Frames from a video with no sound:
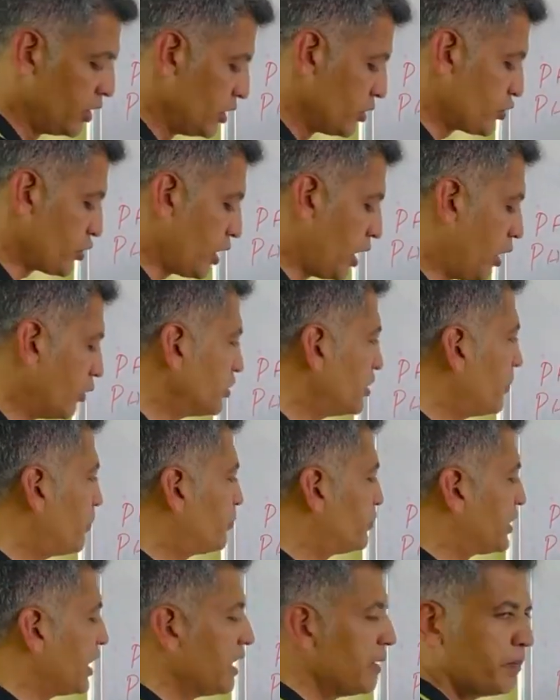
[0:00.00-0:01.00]
So how
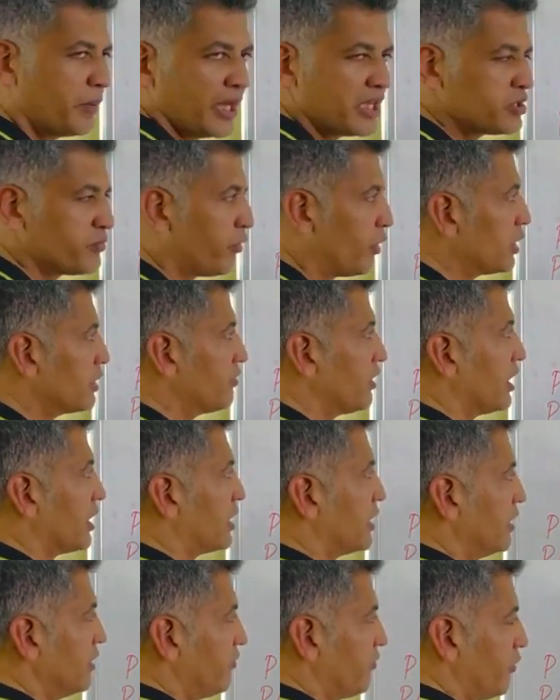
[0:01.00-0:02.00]
the 3 page fault will
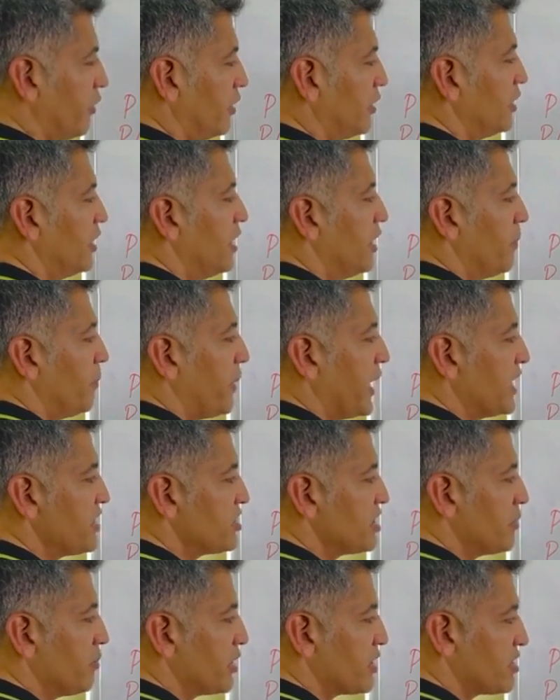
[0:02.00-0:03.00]
occur? For page
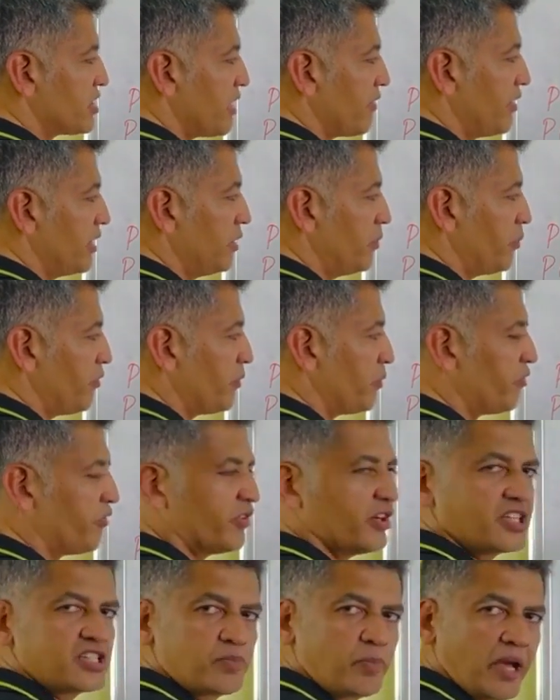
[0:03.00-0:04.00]
number 7,
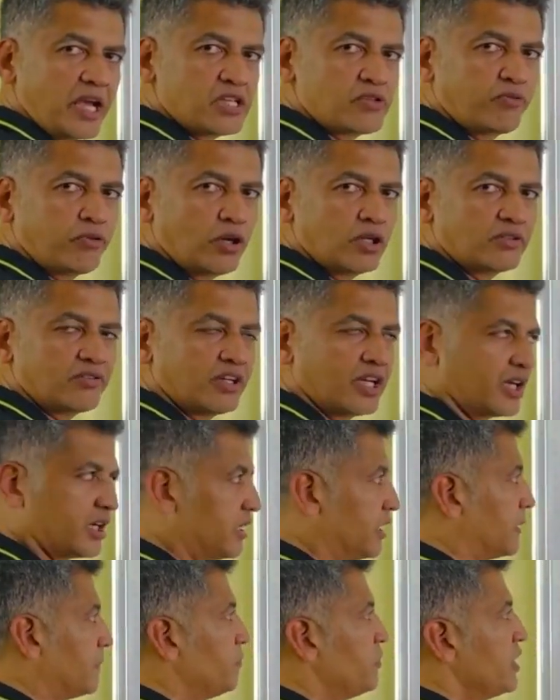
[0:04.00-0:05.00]
first page fault will
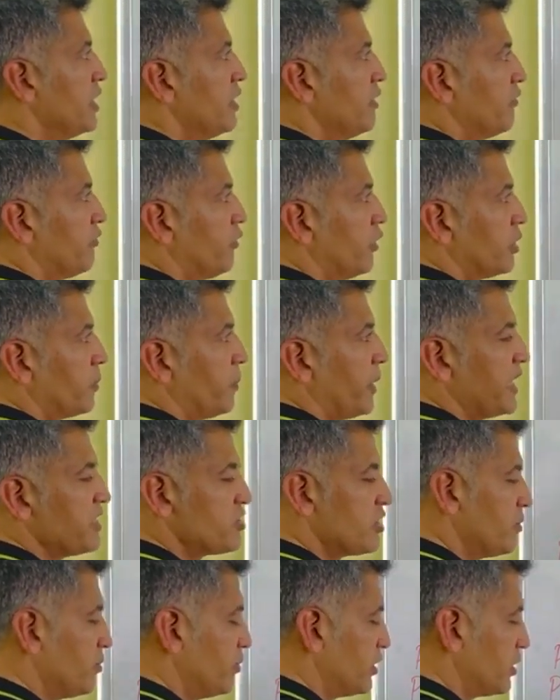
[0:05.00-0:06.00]
occur. For page
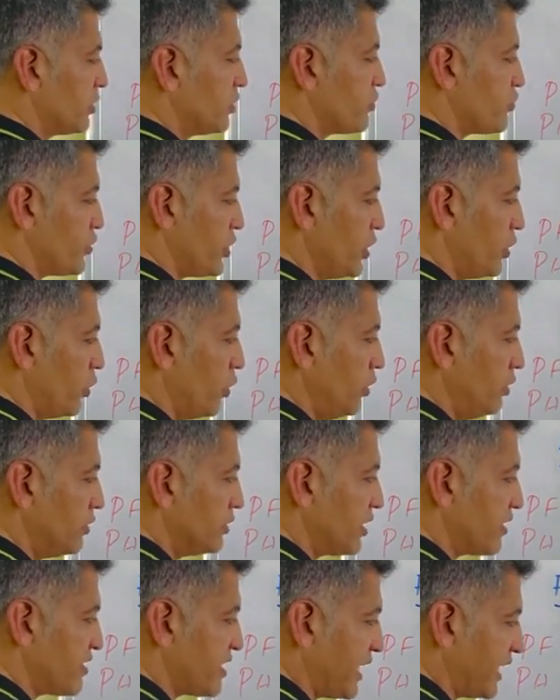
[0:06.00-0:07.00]
number 0,
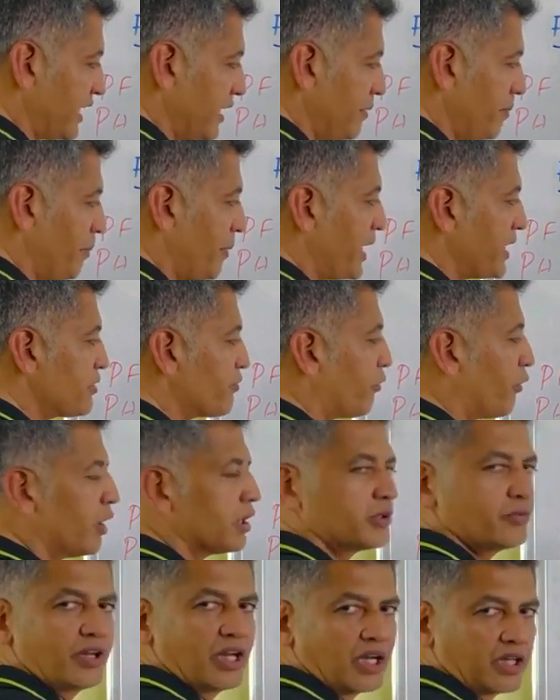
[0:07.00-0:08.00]
the second page
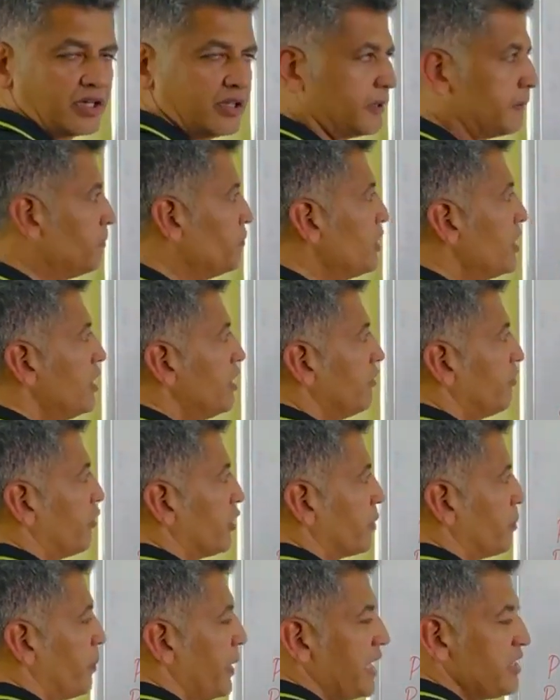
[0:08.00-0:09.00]
fault will occur.
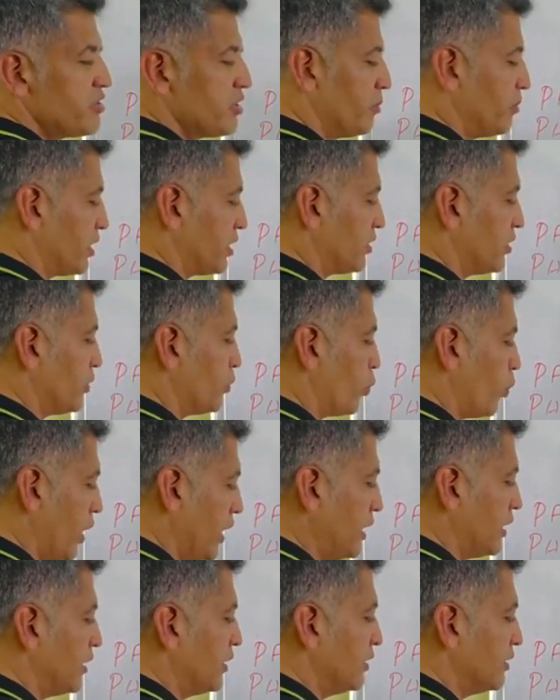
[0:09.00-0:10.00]
For page number
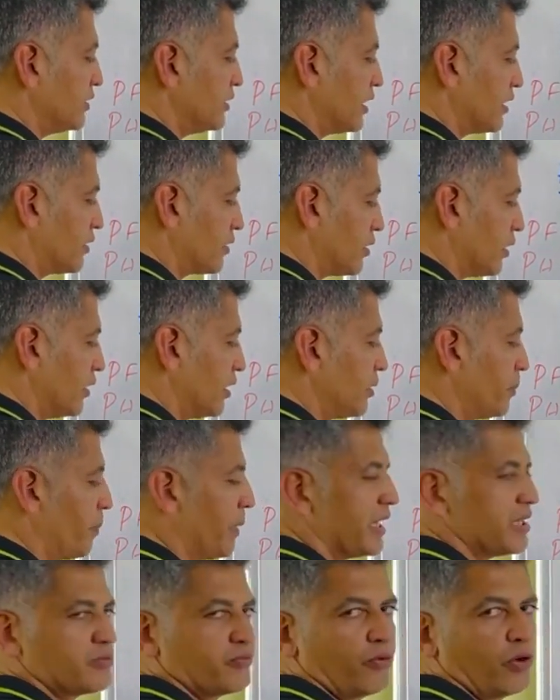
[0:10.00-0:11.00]
1, the third
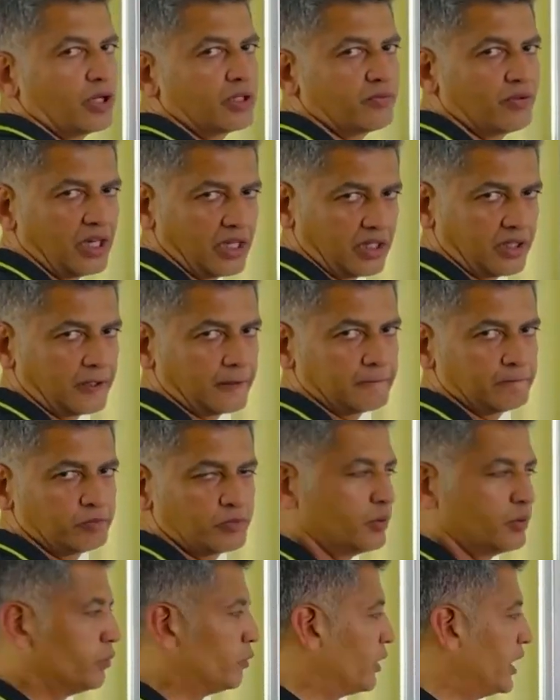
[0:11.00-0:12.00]
page fault will occur.
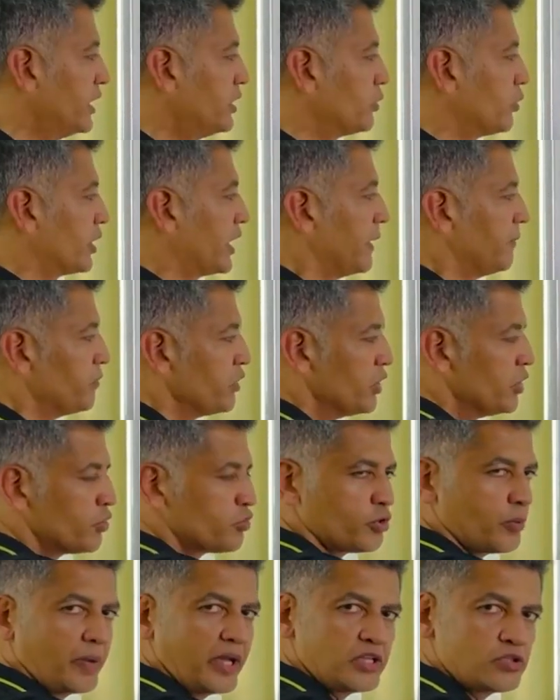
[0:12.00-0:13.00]
Right, okay.
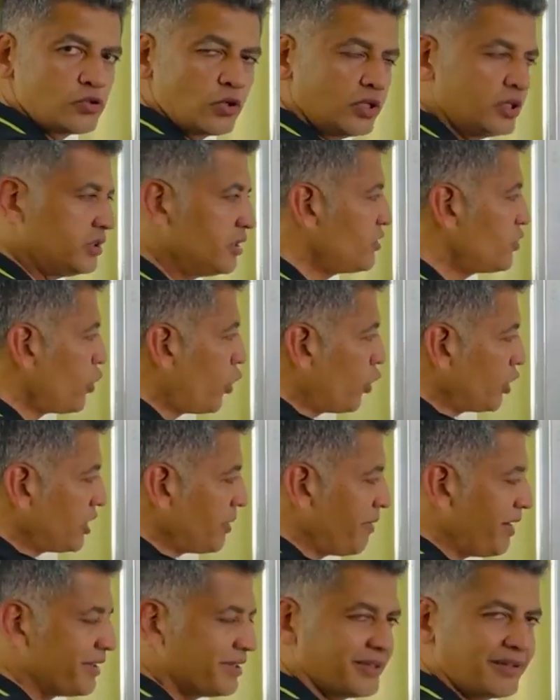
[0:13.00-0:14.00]
So based on this,
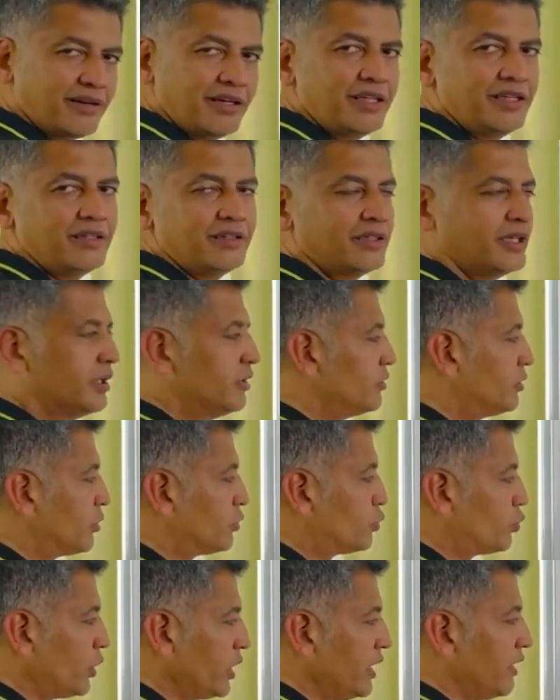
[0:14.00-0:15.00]
automatically
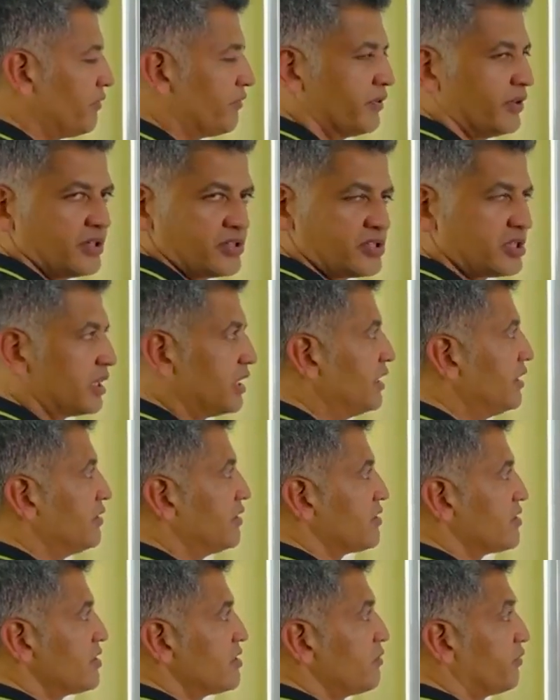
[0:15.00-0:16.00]
the 3 first,
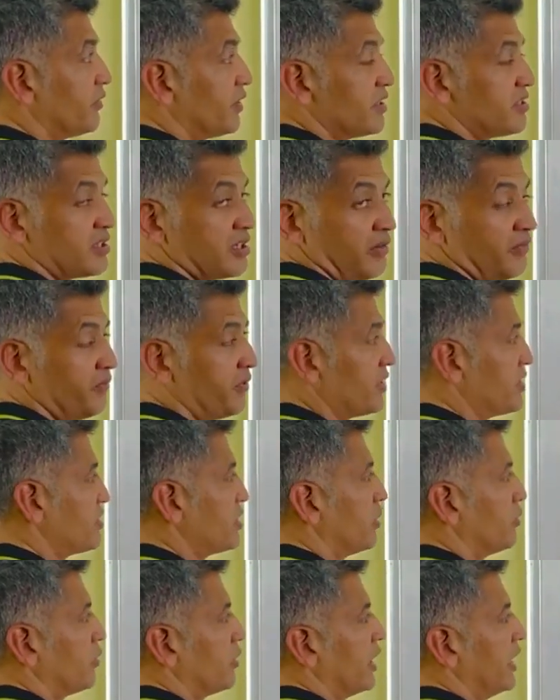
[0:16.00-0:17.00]
this is first come first
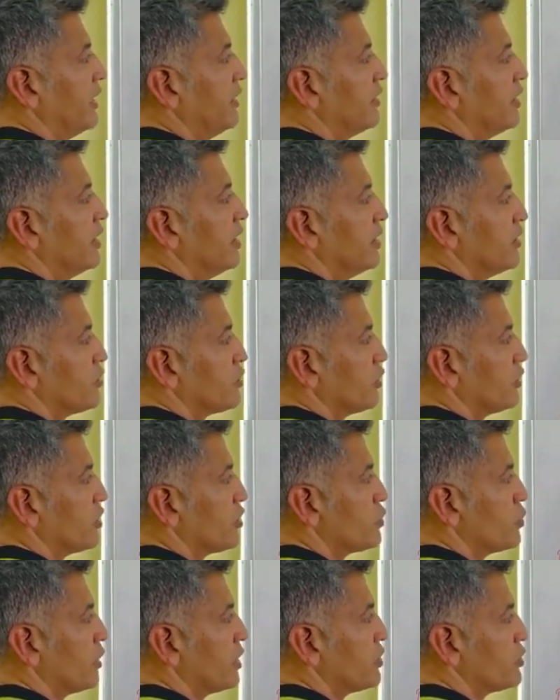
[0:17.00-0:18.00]
serve, right? So
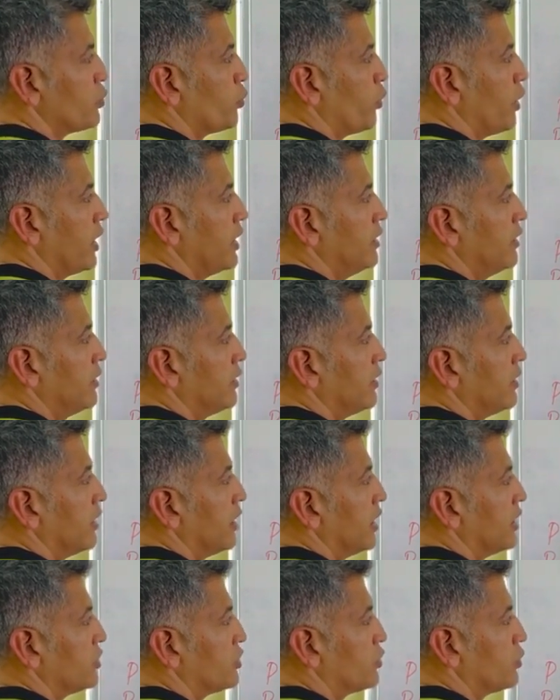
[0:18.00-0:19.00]
this one is 1
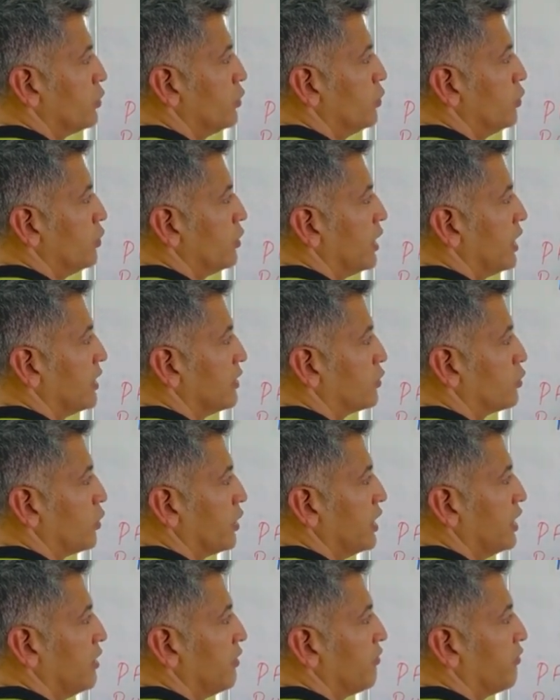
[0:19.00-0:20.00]
and 2 and
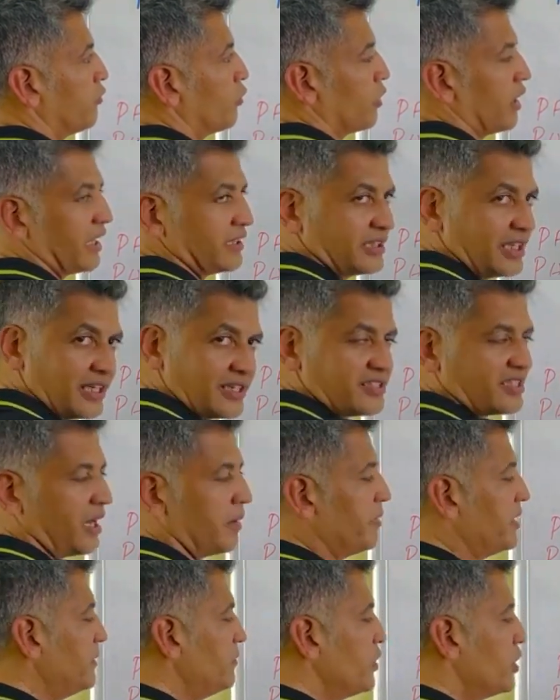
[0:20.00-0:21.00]
3, 4, like that it's
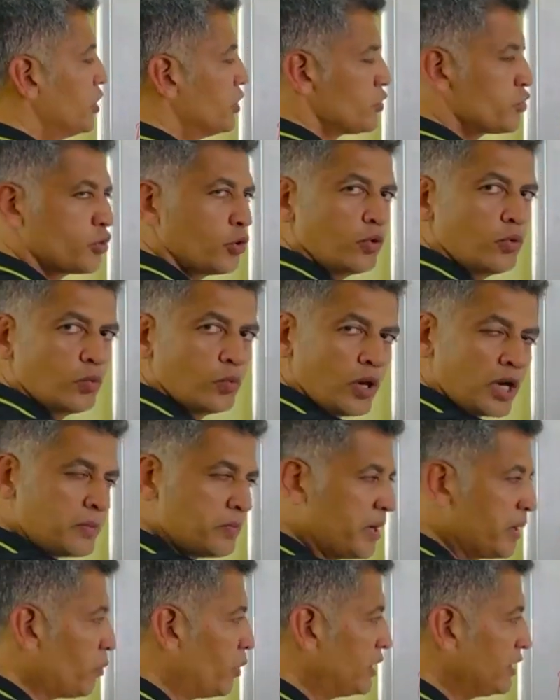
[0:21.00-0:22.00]
coming. So one
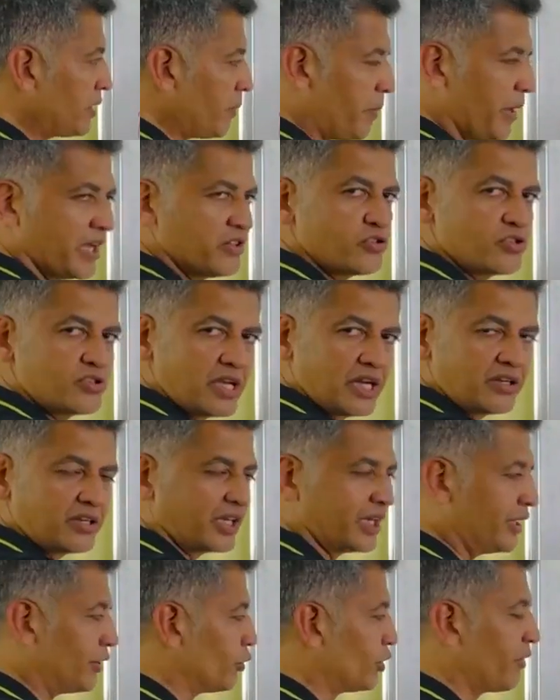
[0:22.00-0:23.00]
by one the page is entering
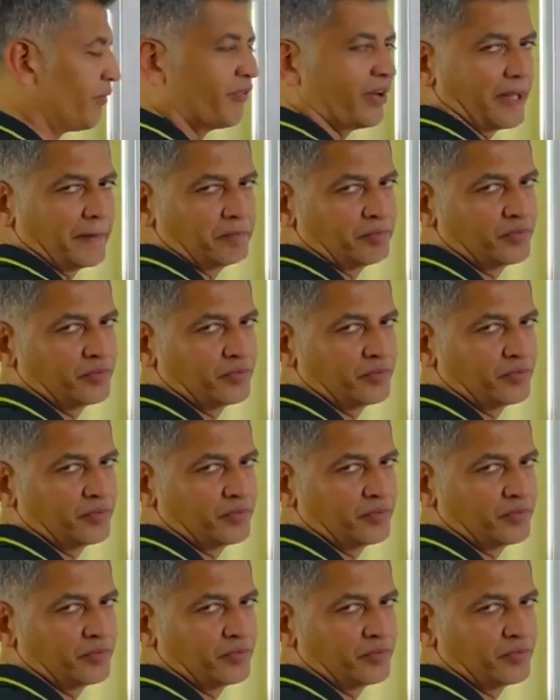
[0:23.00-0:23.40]
into the frame.